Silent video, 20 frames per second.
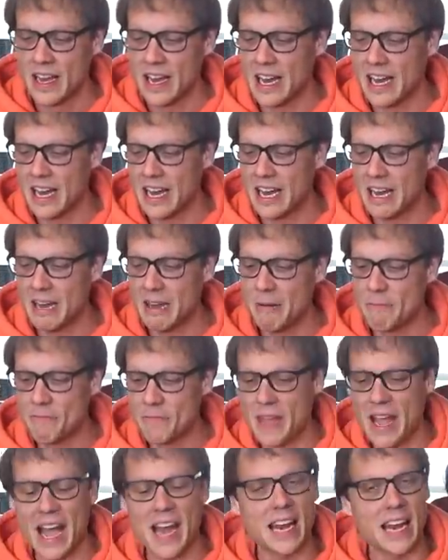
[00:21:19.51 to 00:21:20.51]

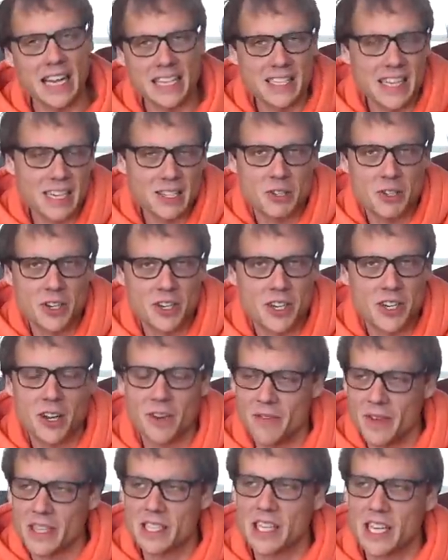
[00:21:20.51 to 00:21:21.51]
Um, and that's extra good,
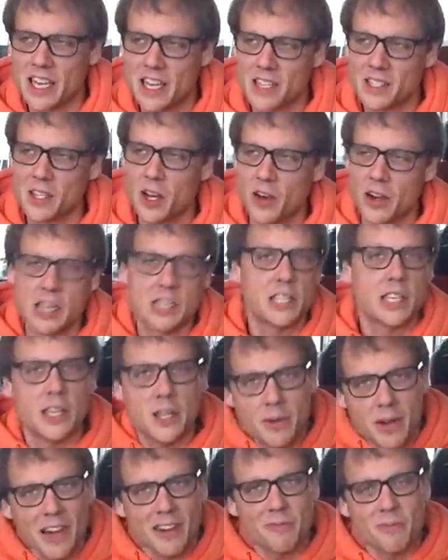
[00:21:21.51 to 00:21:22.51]
obviously, because not only do
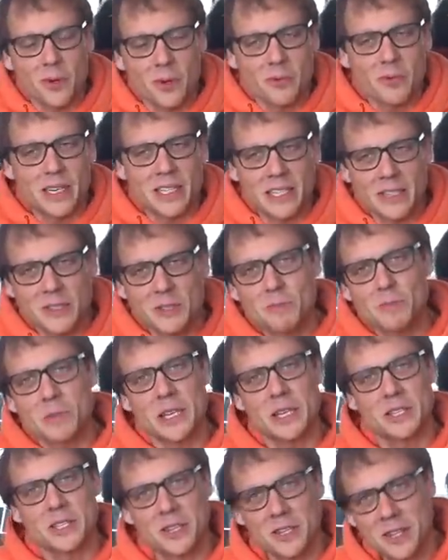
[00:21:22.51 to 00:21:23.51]
you have more resources, but
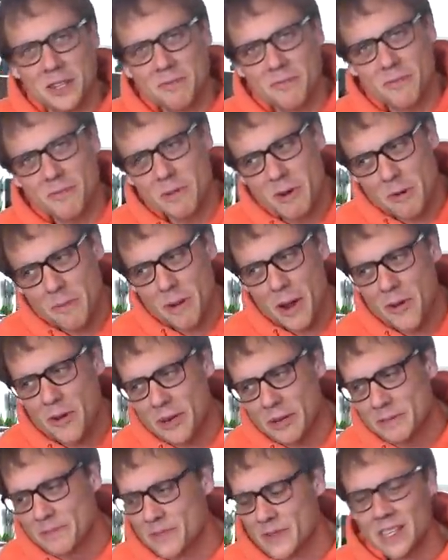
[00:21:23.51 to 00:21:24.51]
you took them from your
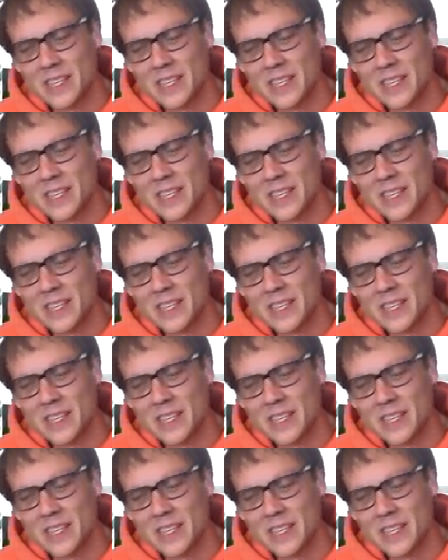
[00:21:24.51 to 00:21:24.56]
opponent.